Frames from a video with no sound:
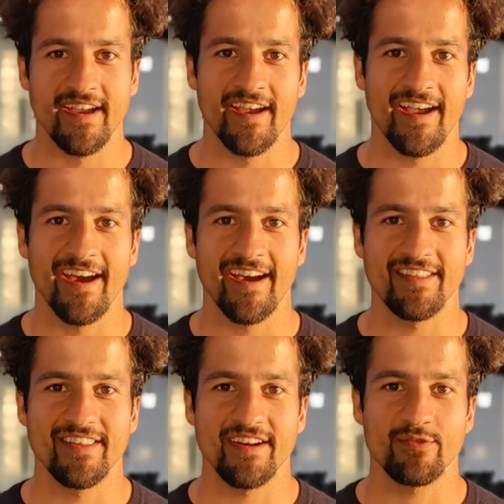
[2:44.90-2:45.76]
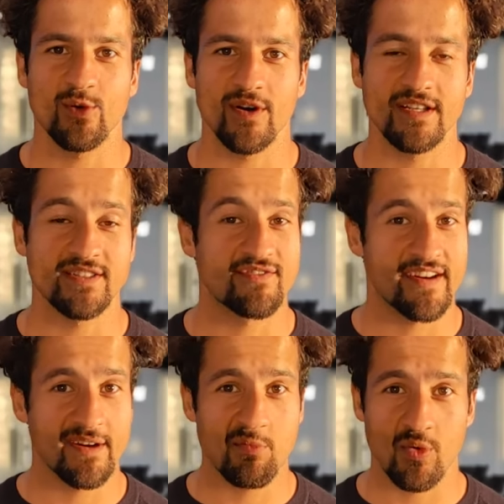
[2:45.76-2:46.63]
And therefore, it's
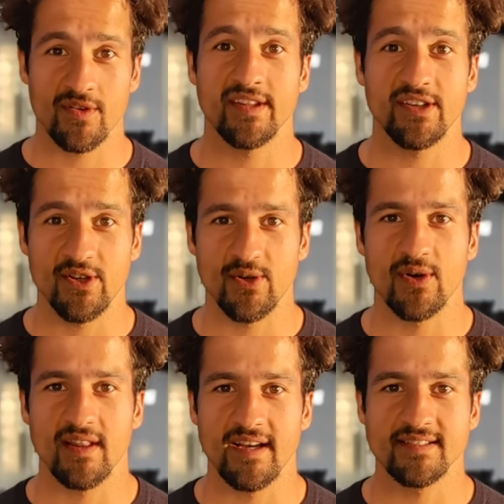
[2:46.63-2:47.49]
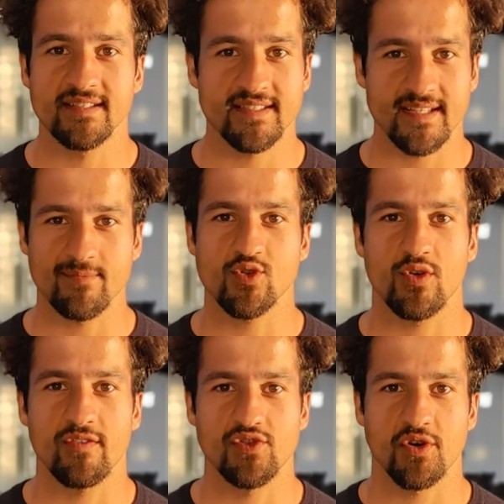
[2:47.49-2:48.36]
very important that you utilize some
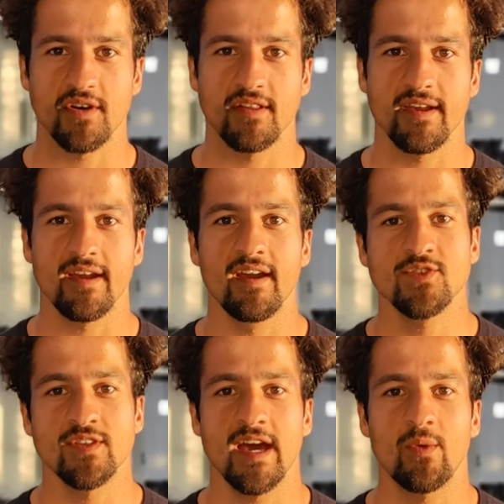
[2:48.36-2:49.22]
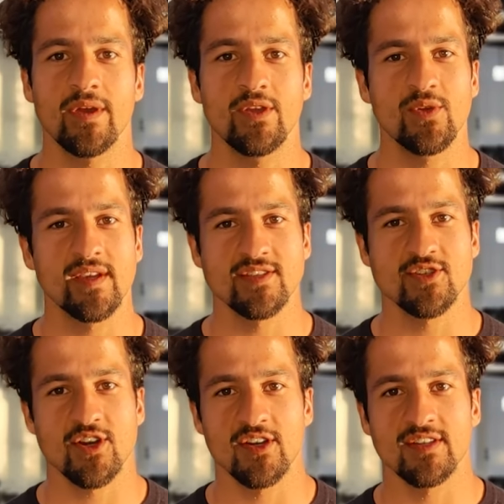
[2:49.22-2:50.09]
sort of journaling, so that way you can
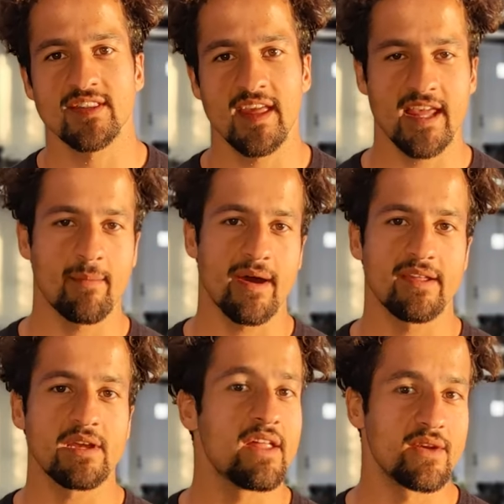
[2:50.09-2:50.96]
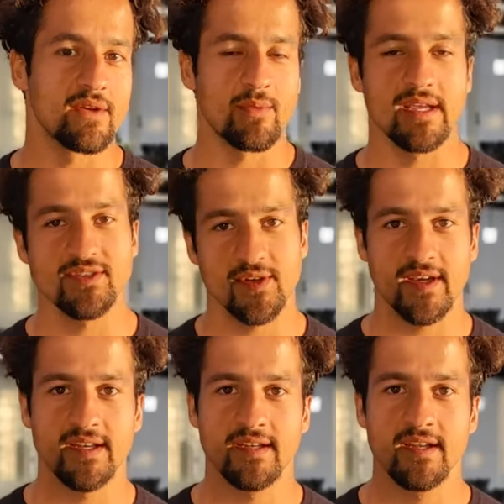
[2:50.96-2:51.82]
start thinking about other ways you
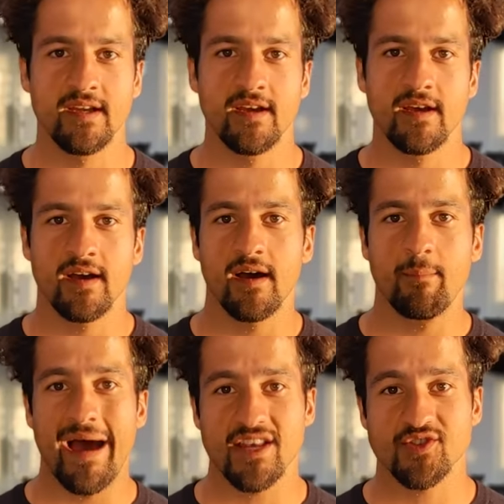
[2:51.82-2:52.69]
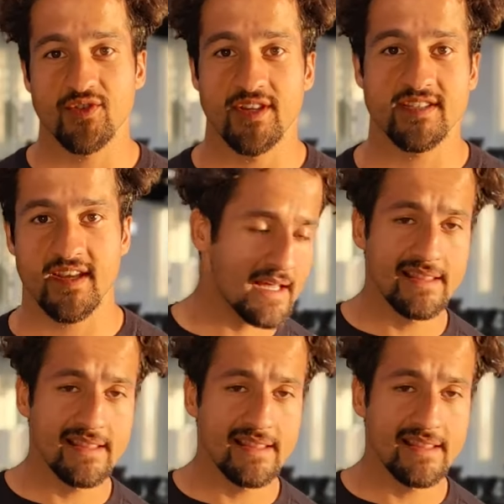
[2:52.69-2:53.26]
can master the skill.